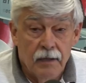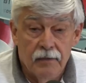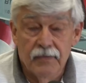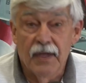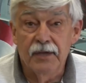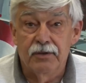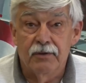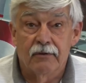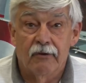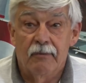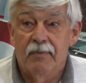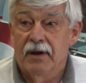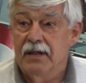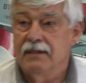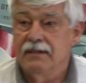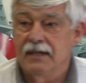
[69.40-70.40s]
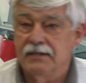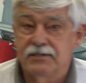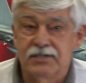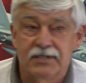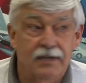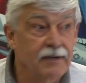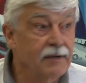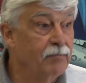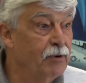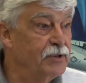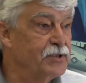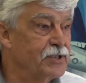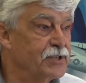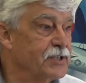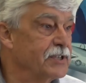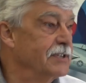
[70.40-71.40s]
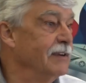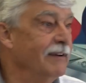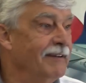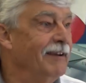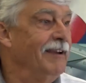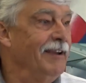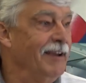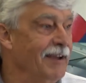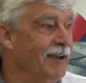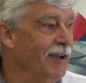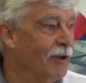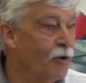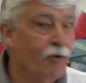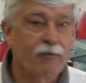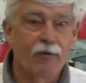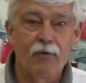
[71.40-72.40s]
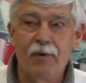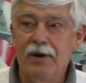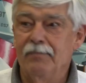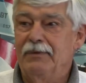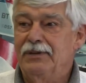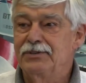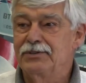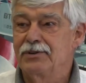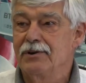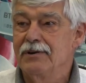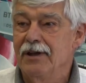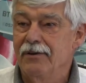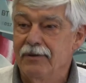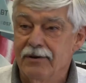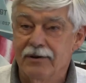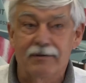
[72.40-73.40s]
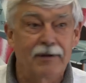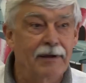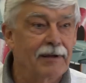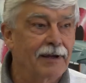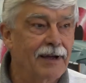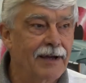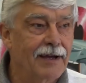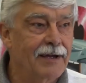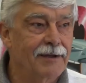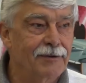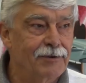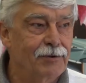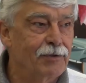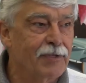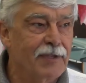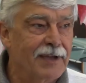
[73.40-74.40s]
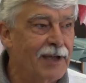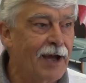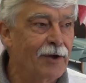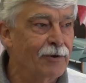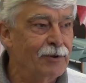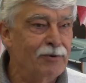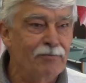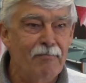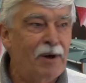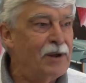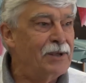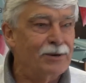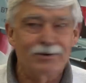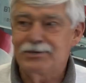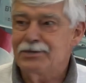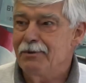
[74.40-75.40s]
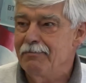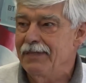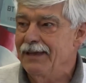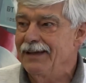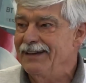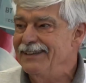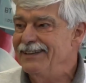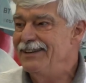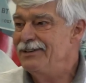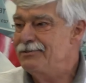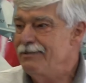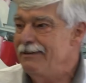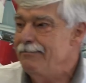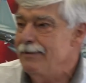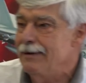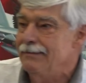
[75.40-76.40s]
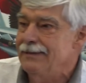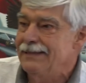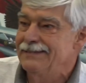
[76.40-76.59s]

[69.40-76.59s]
Thank you, everybody. This is an overwhelming turnout here. You think I owe you money or something, I guess.